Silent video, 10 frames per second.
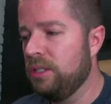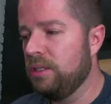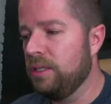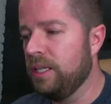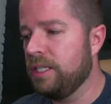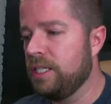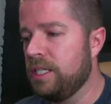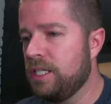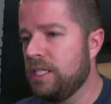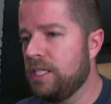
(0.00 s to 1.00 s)

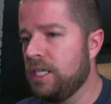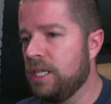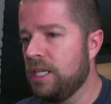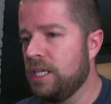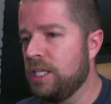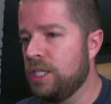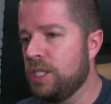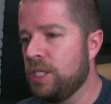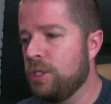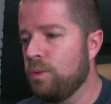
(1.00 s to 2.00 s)
Let's
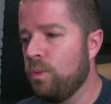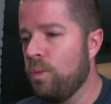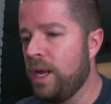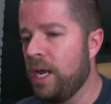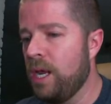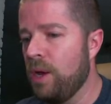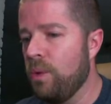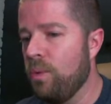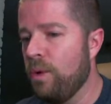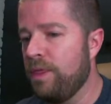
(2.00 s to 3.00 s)
swing
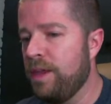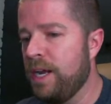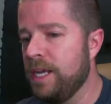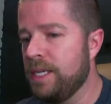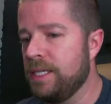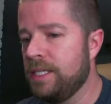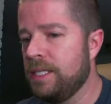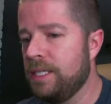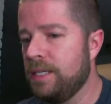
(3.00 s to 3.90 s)
with the Knight.